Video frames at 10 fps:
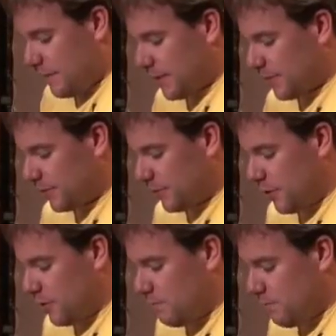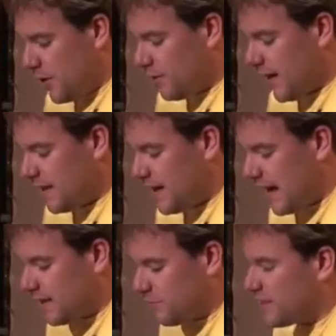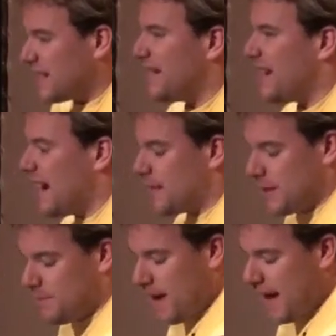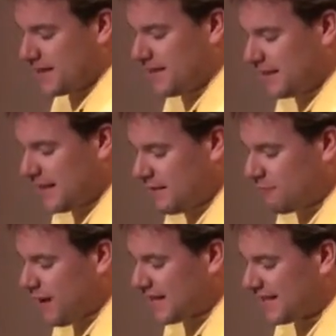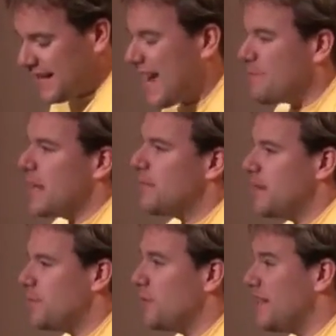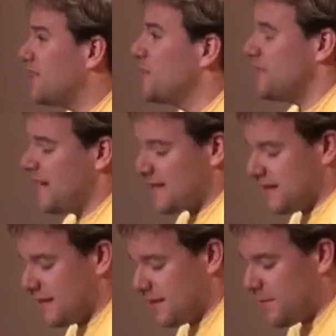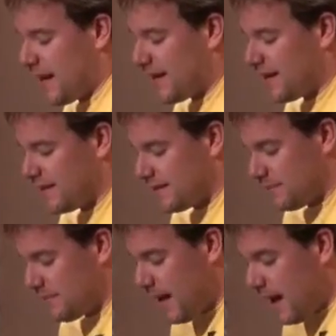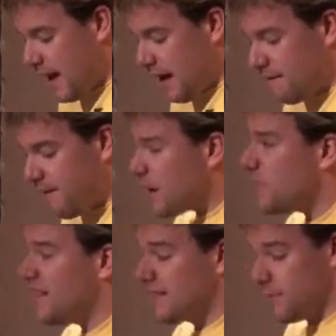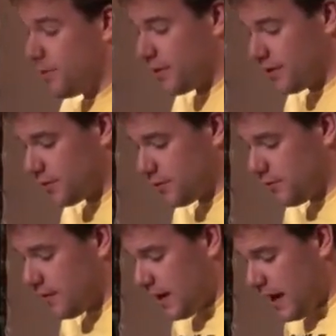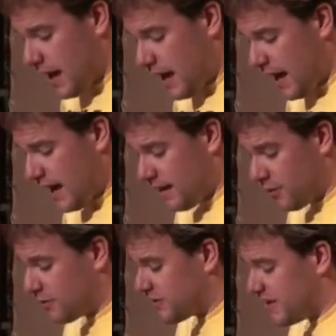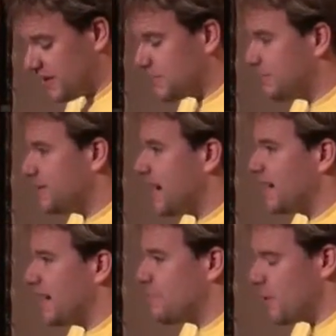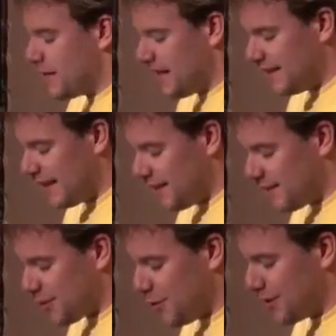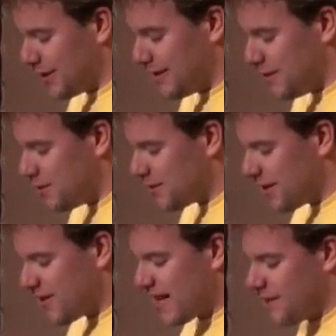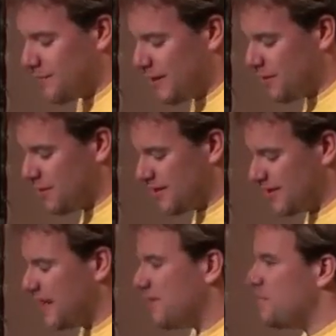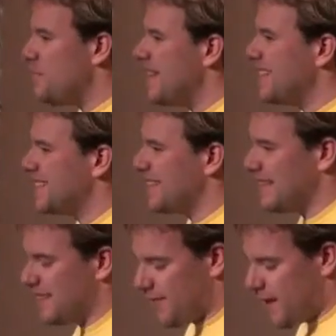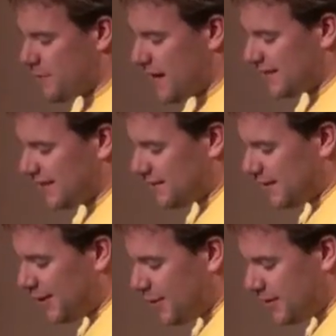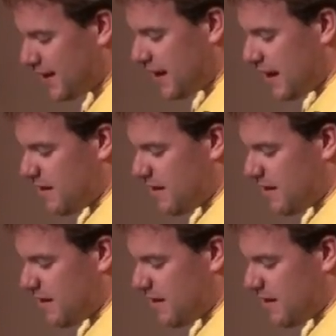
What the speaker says: are people who are motivated and can present arguments passionately and rationally and make people enthusiastic about atheism. Firebrands are important too, or else things stagnate, but we need leaders who can use them and guide them well, because if at best the firebrands are left alone,